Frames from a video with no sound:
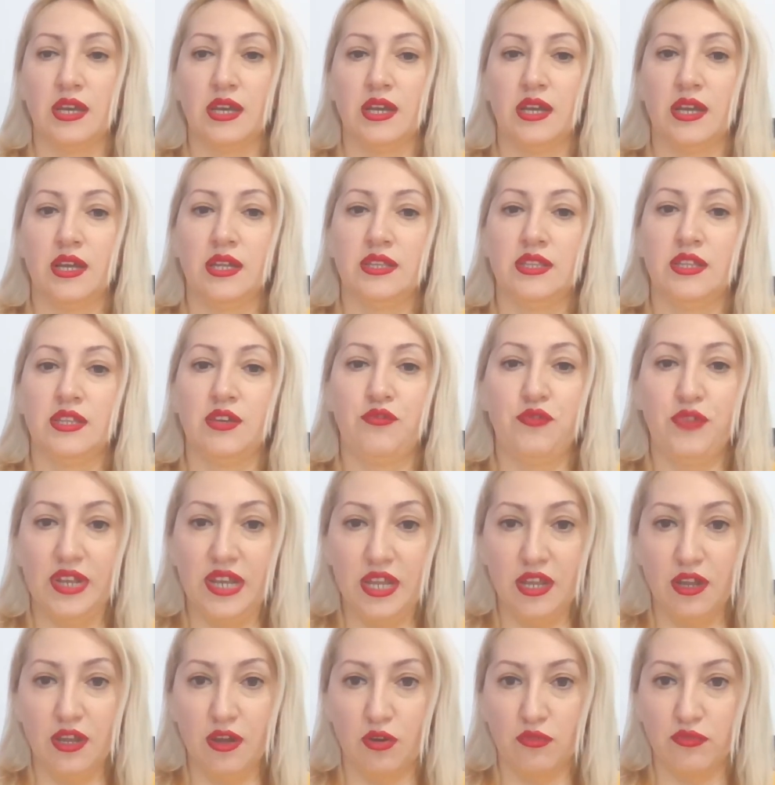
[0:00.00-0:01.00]
The
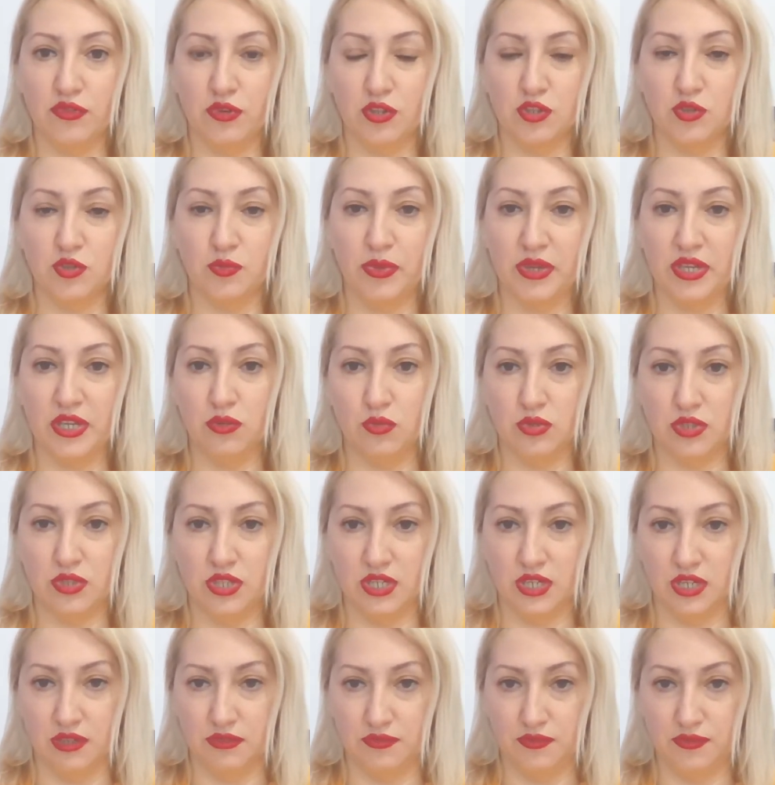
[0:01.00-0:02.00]
feeling of not being good
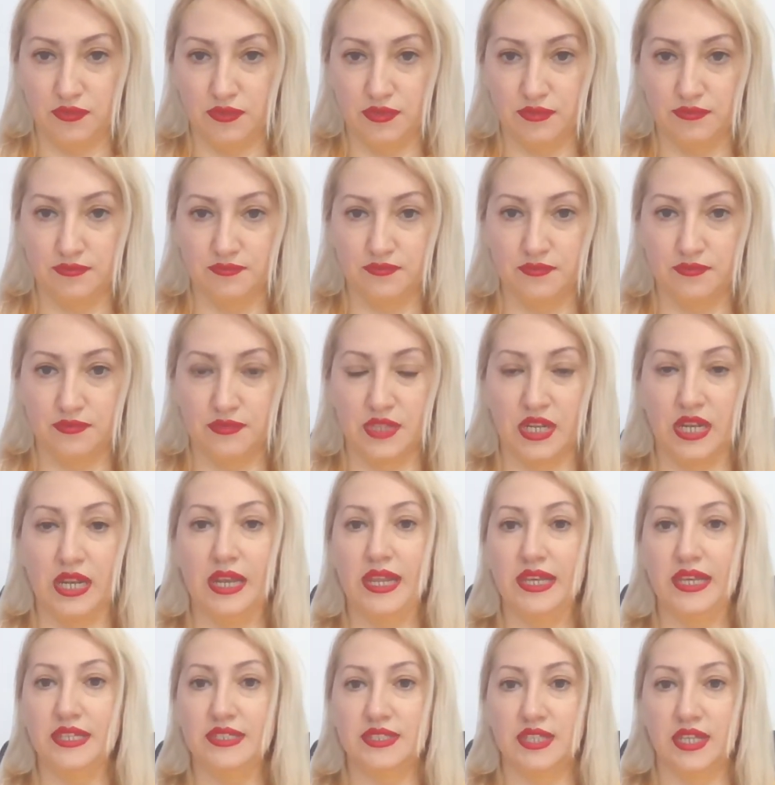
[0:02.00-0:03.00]
enough,
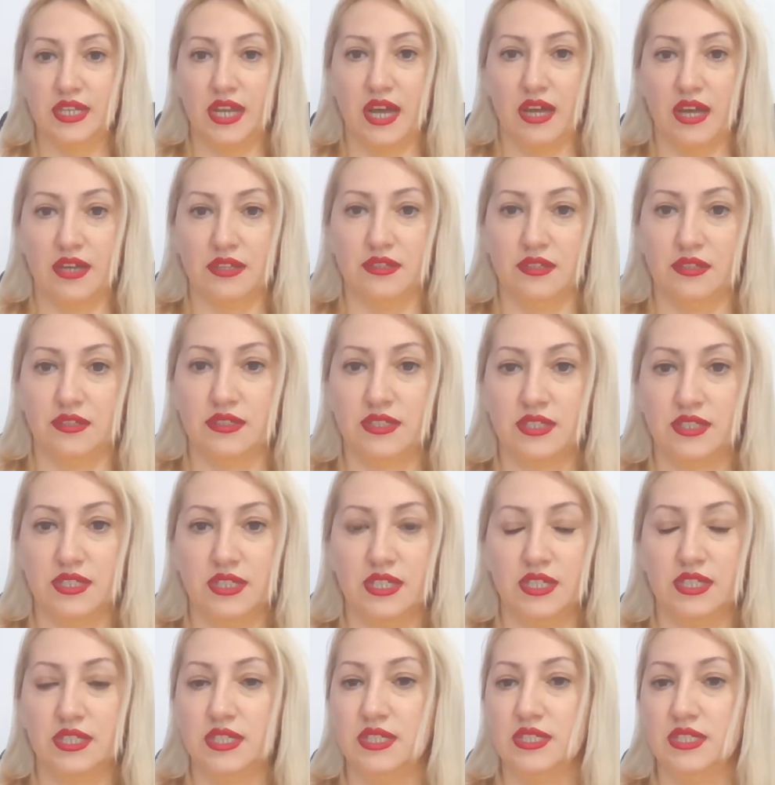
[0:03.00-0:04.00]
less than others,
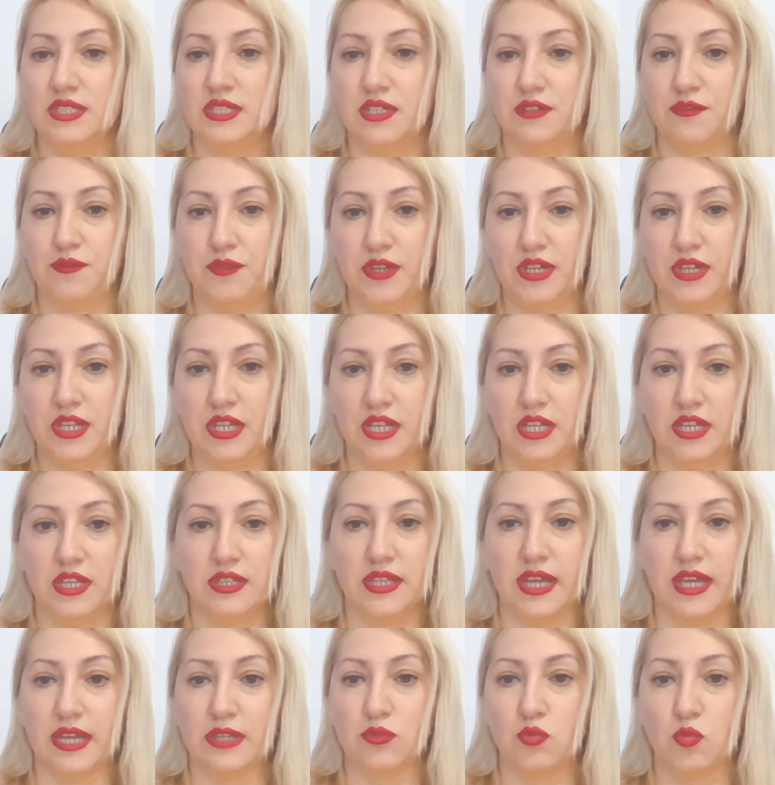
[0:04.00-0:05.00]
it is a feeling
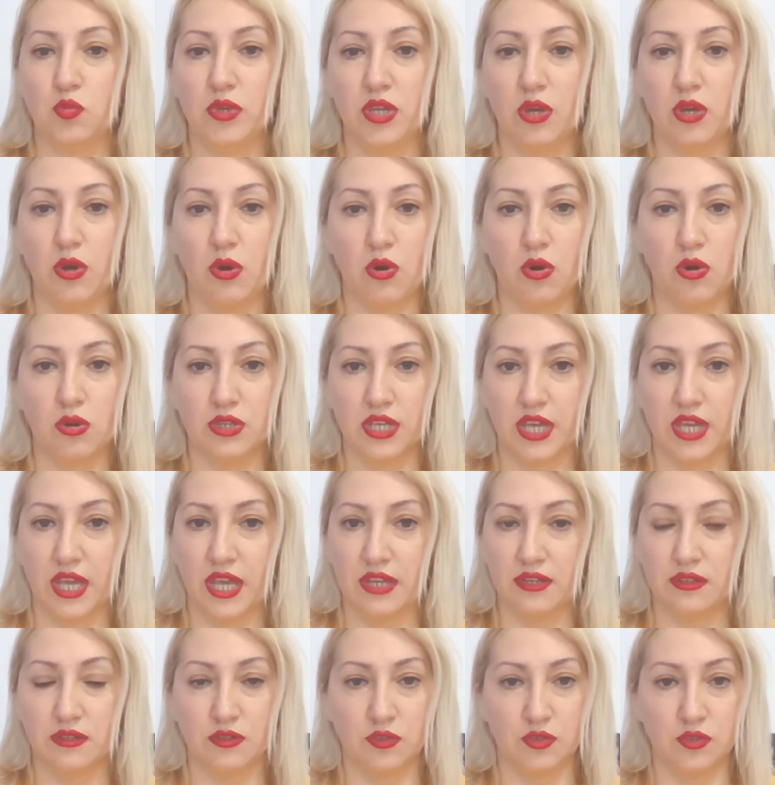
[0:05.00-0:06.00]
that we all
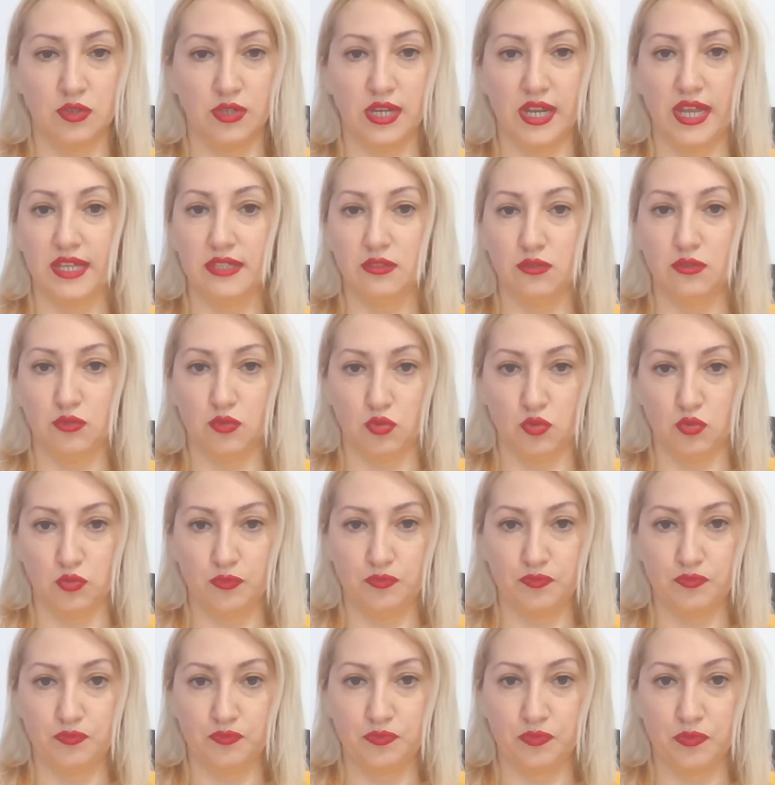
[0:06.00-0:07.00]
can relate to.
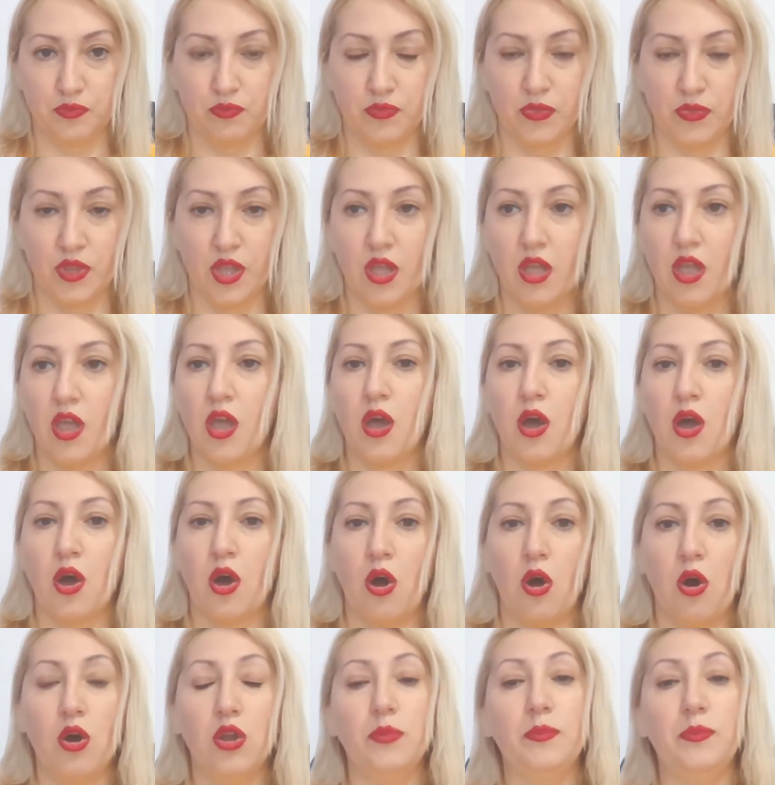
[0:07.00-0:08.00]

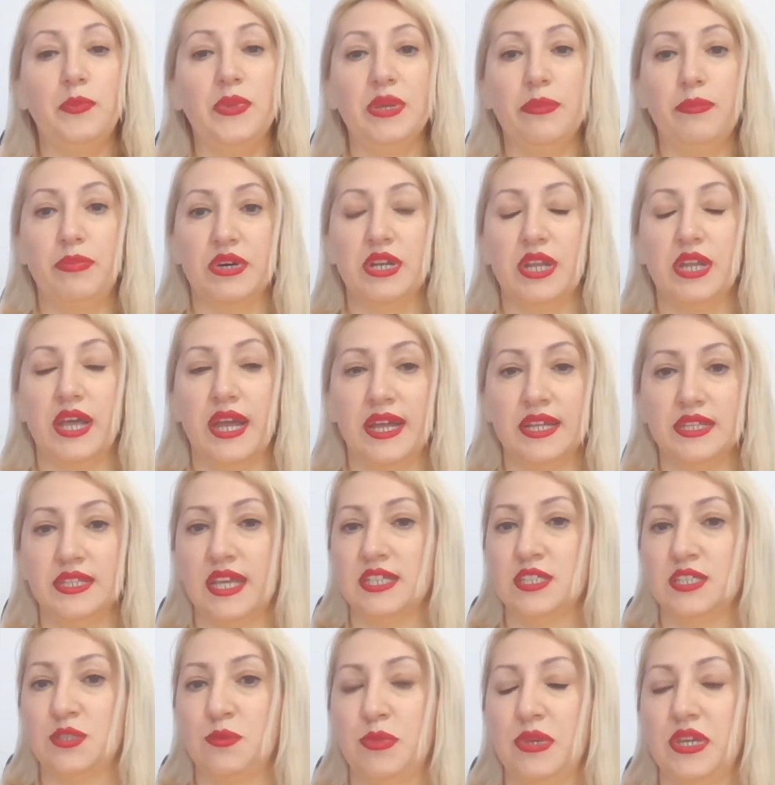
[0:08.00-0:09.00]
All people had
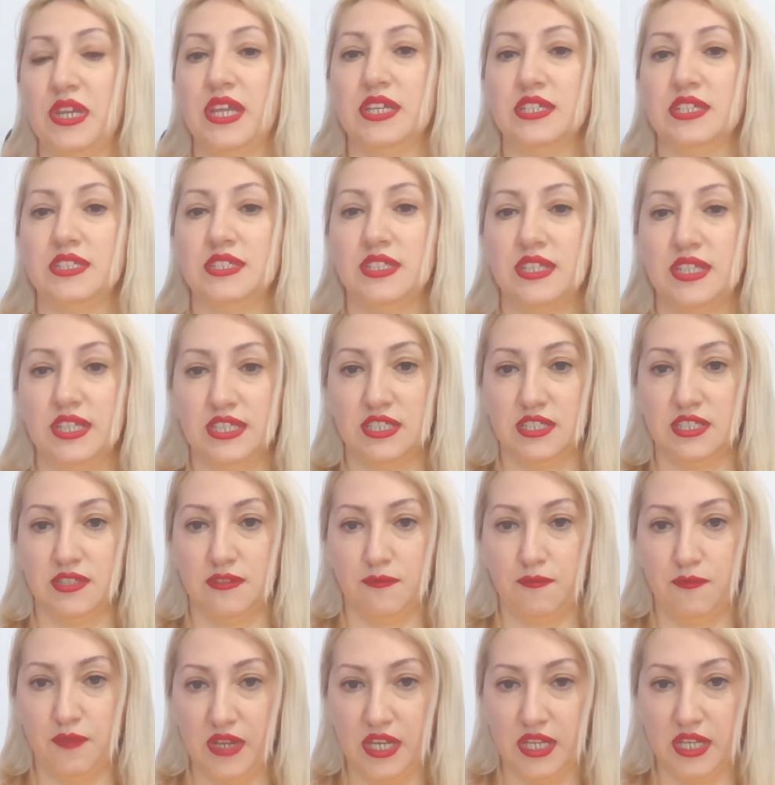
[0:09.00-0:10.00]
experienced these
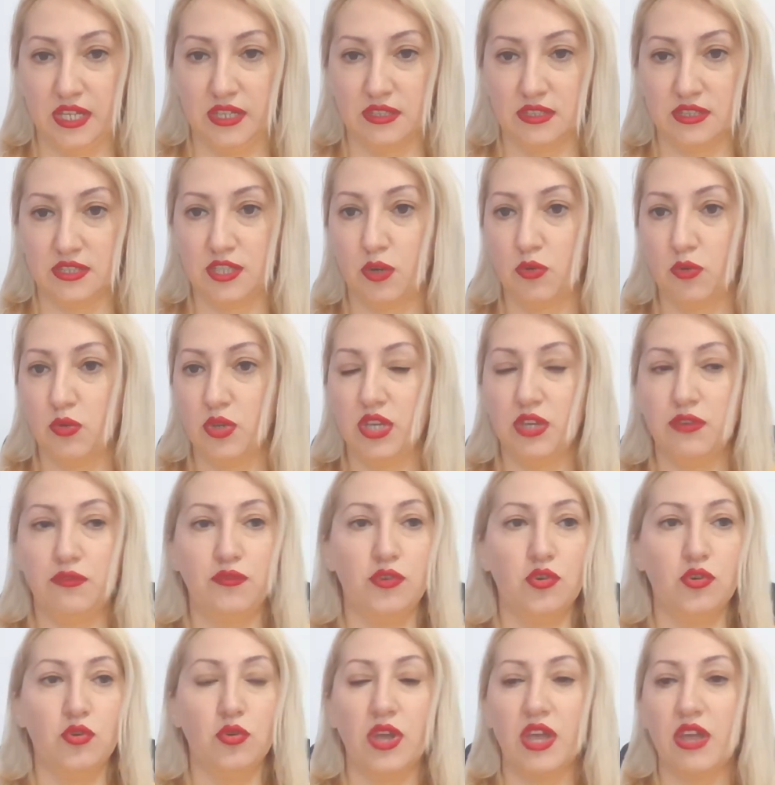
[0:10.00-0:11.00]
feelings. So if
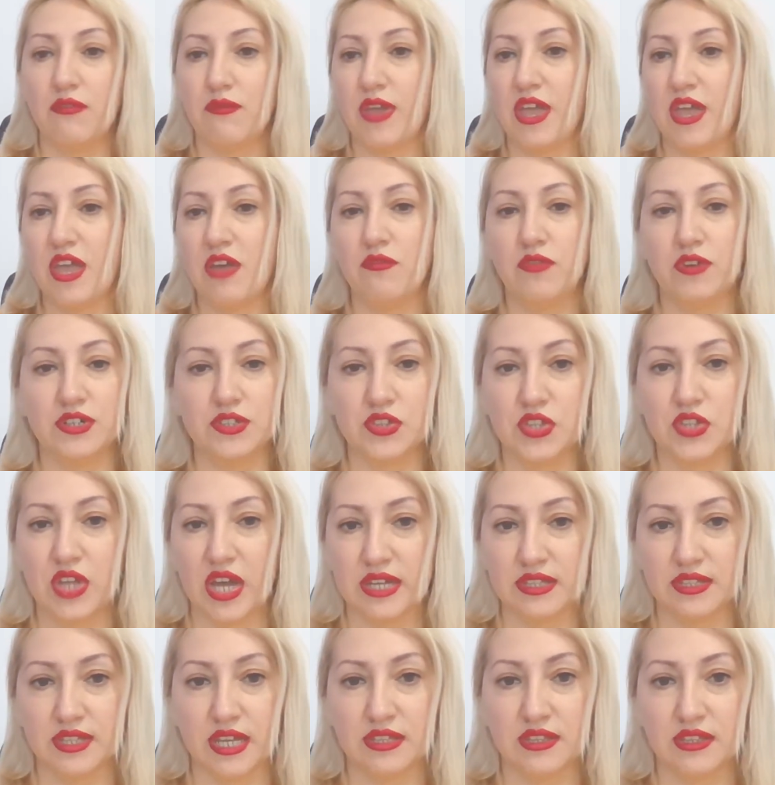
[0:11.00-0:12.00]
you have ever
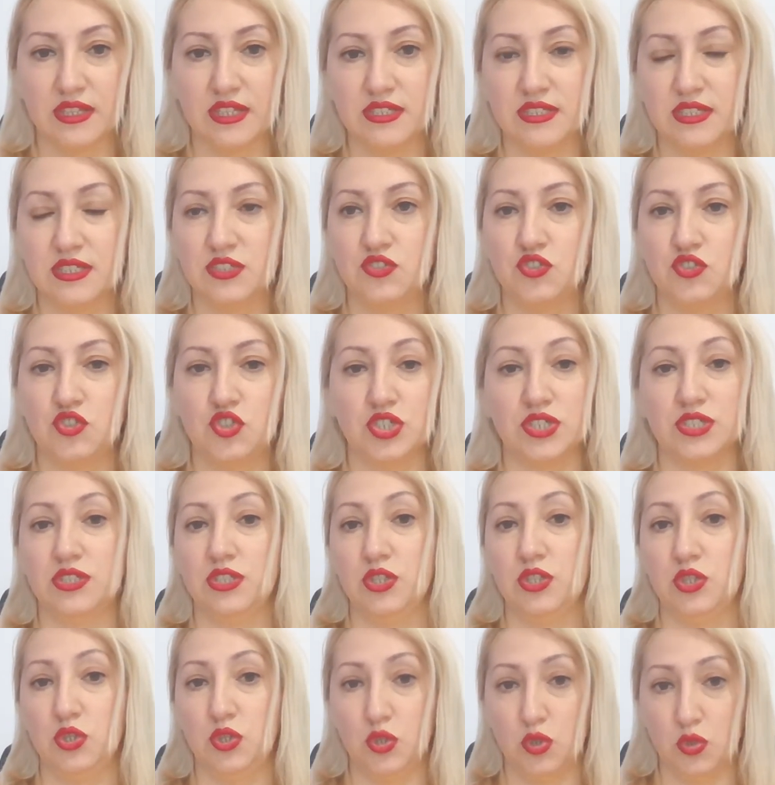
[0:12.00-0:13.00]
thought that this is just
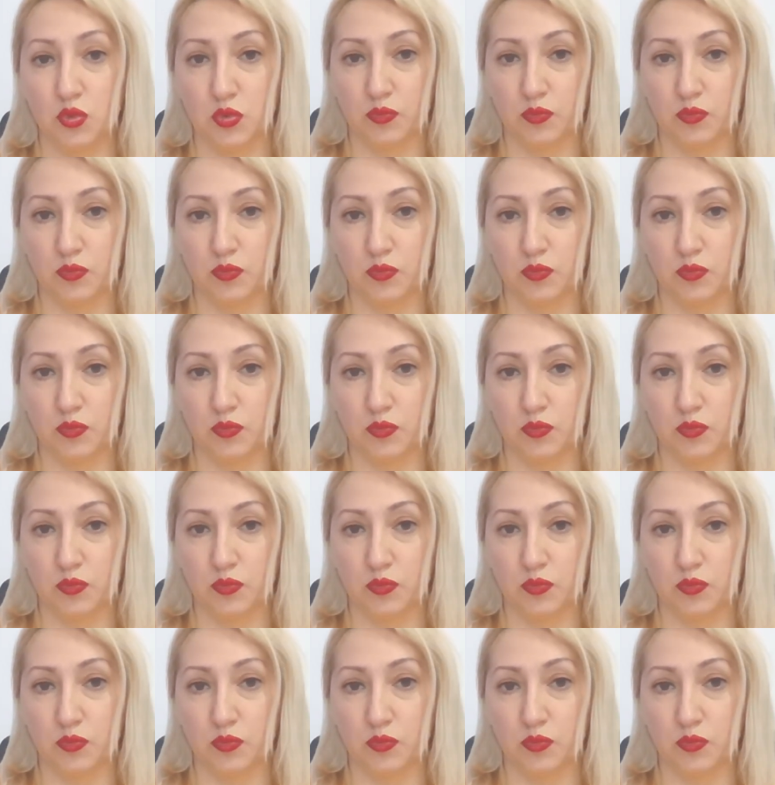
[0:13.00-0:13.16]
you